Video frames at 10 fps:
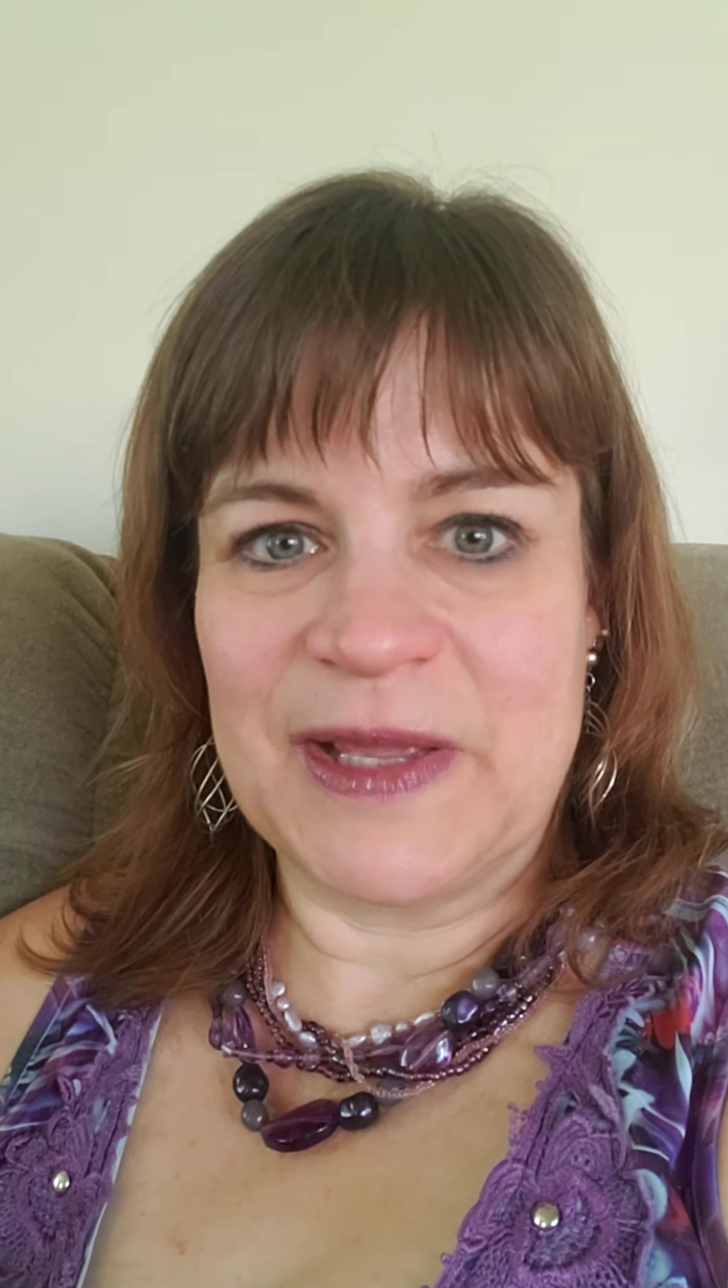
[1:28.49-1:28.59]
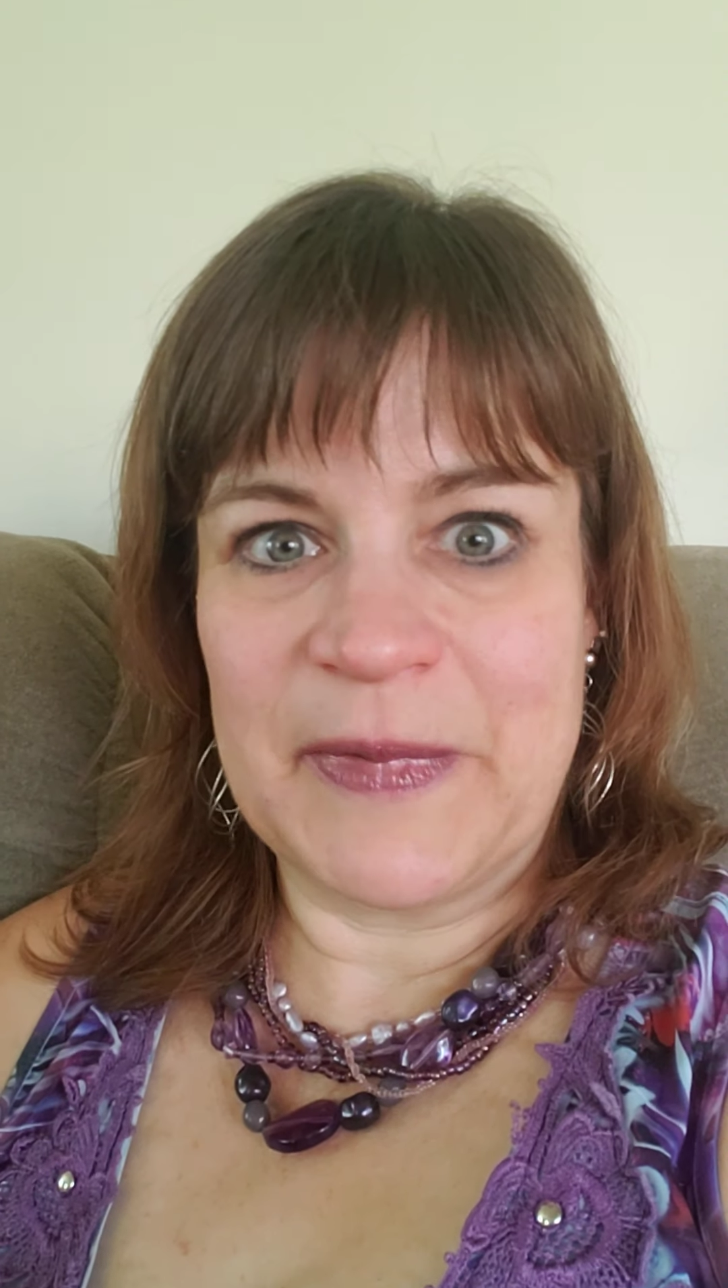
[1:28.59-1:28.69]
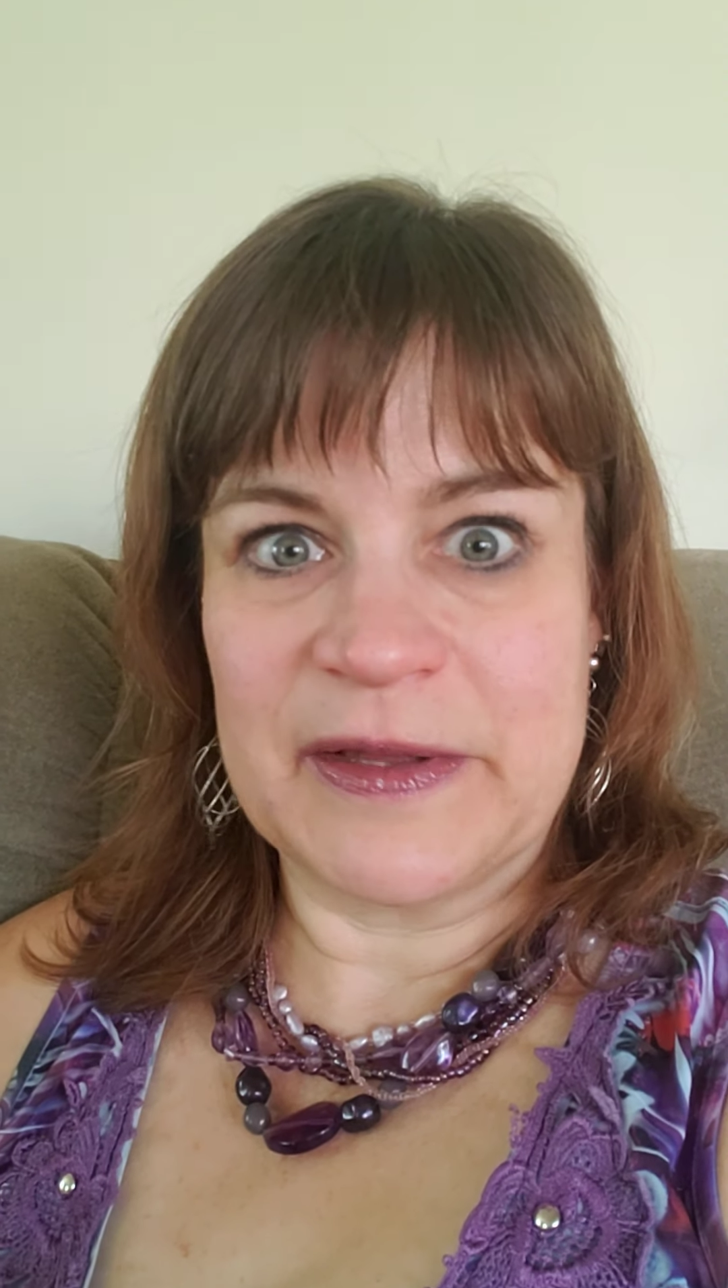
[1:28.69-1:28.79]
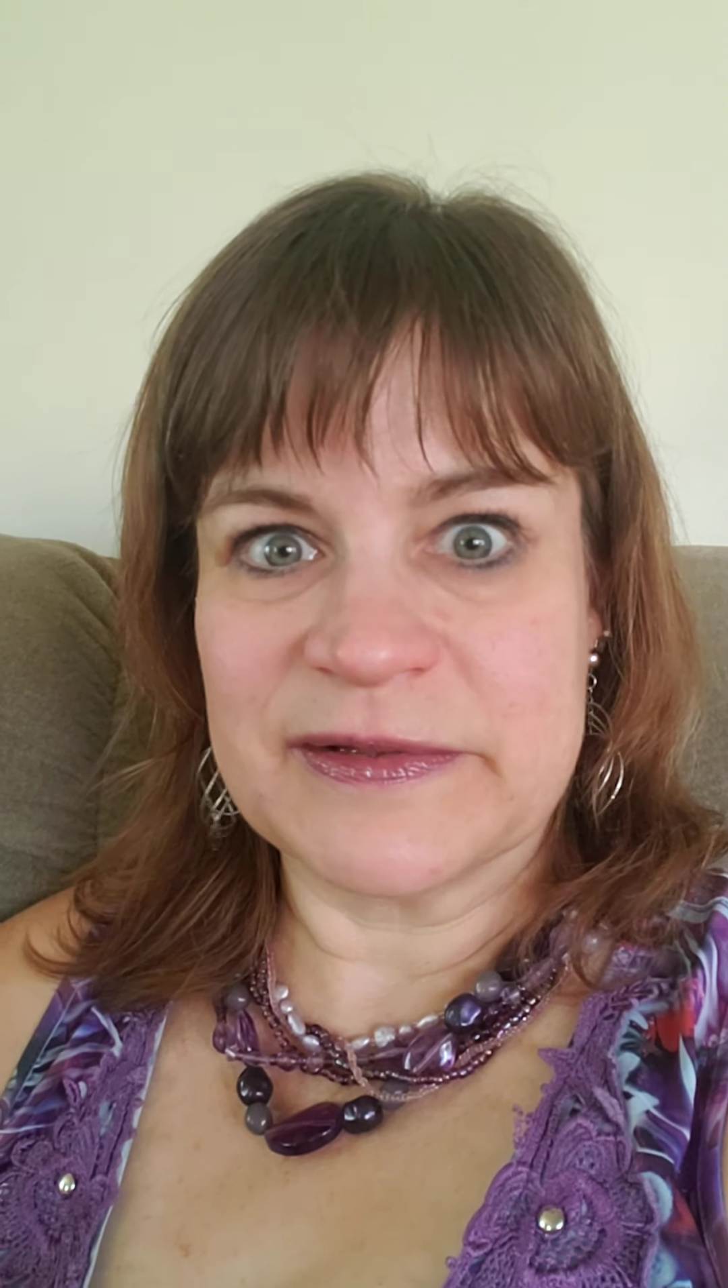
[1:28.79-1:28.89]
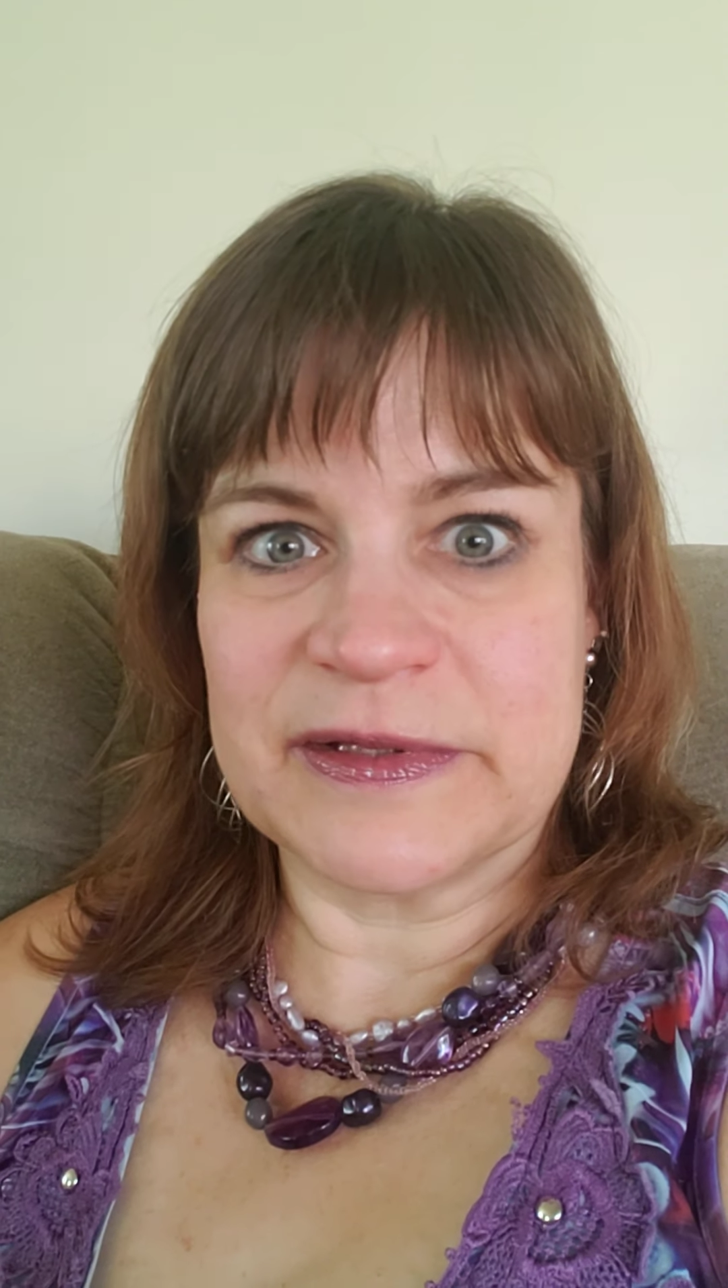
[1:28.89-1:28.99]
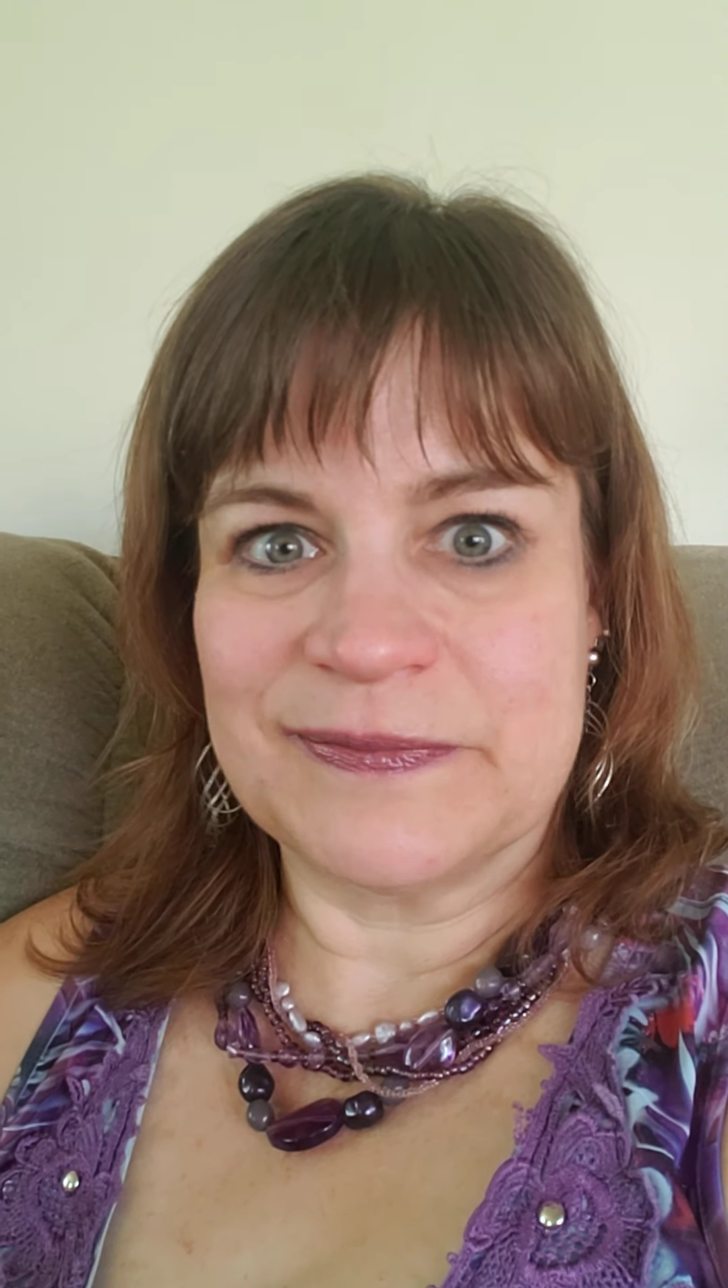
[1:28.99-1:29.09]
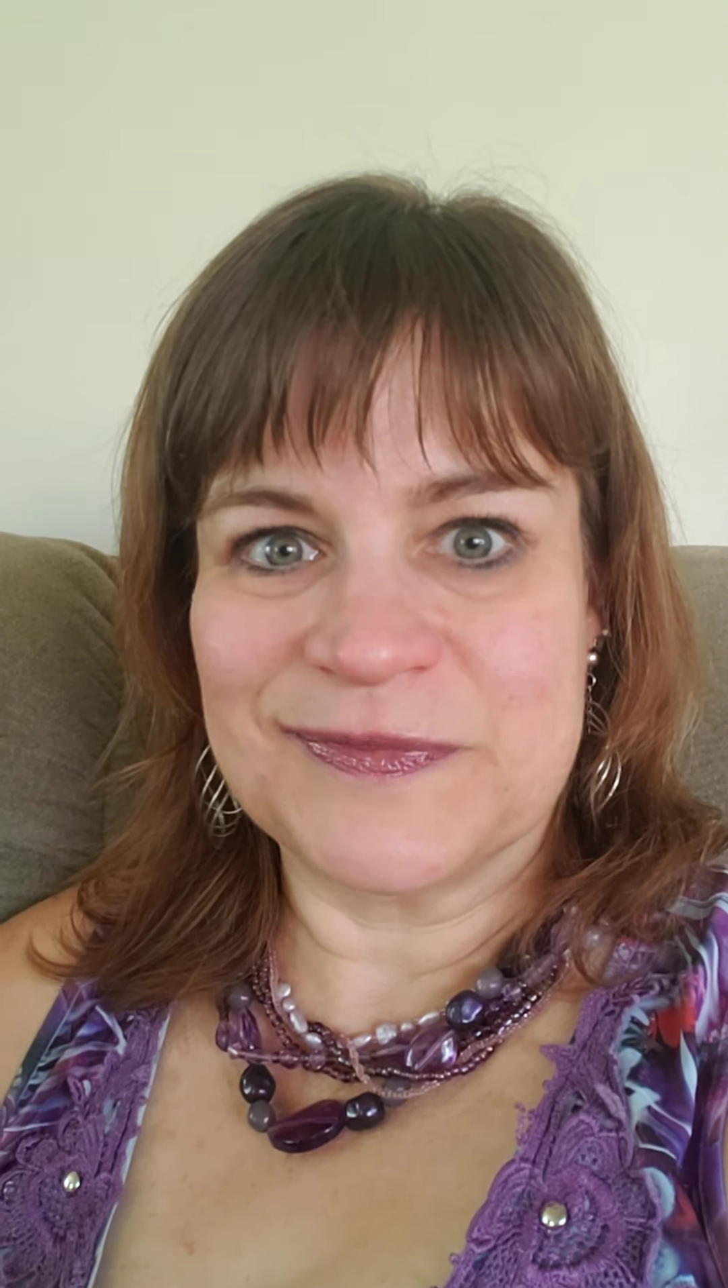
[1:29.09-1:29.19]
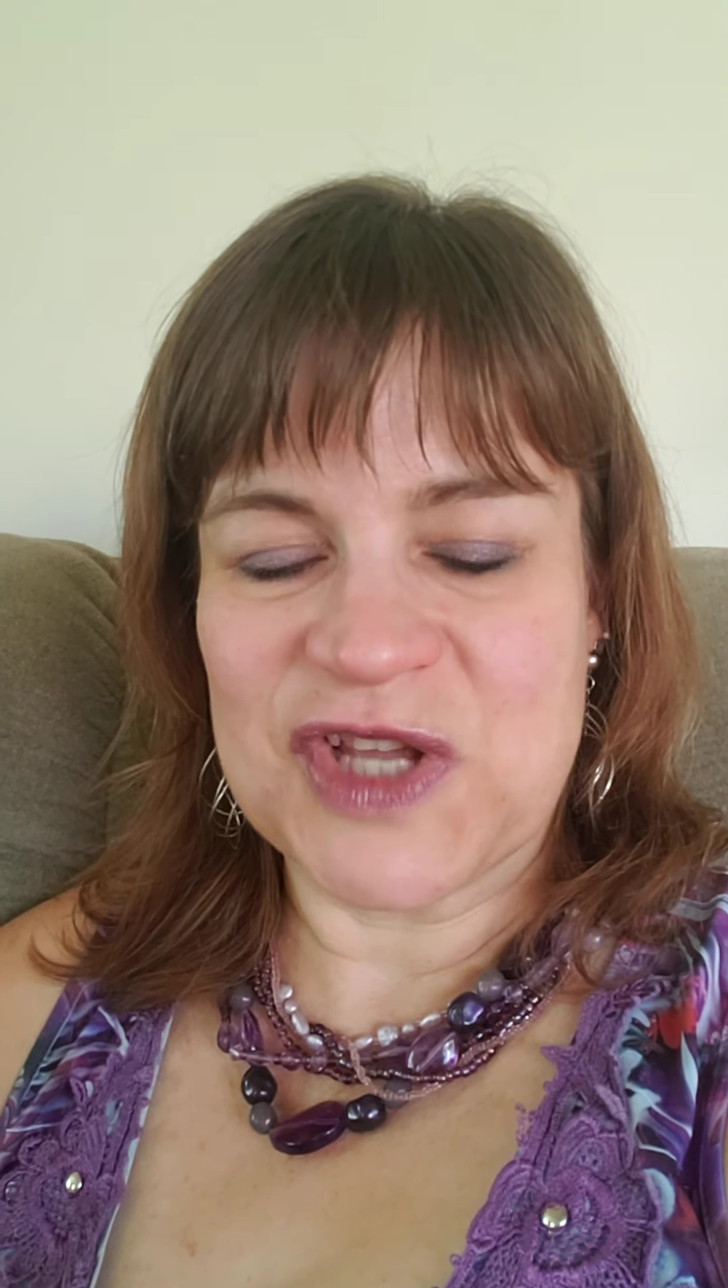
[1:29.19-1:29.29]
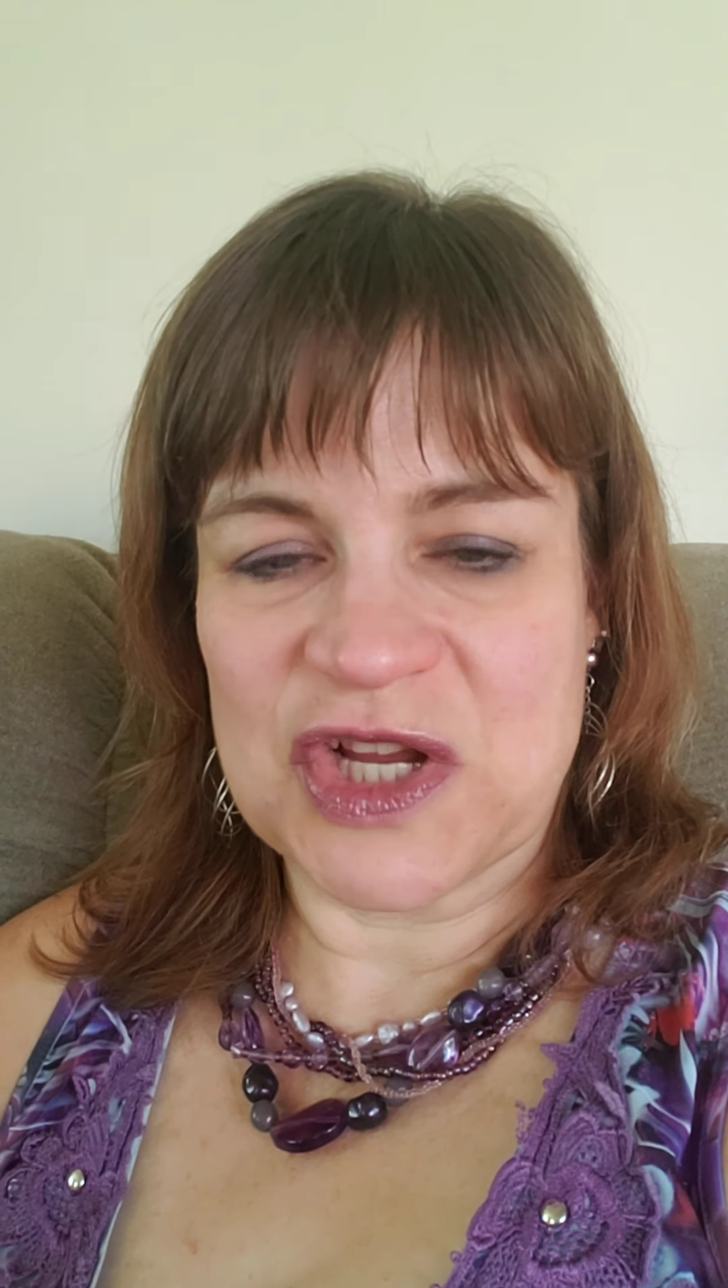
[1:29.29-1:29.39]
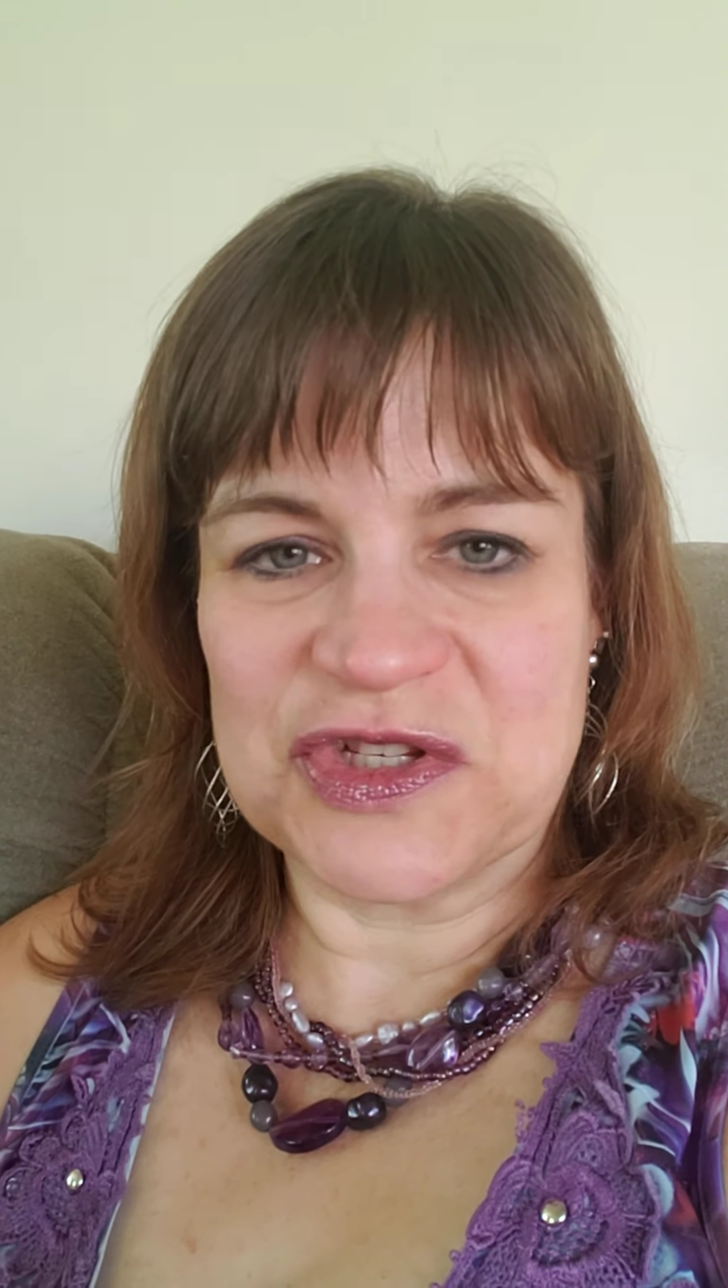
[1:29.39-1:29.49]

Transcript: emails and talk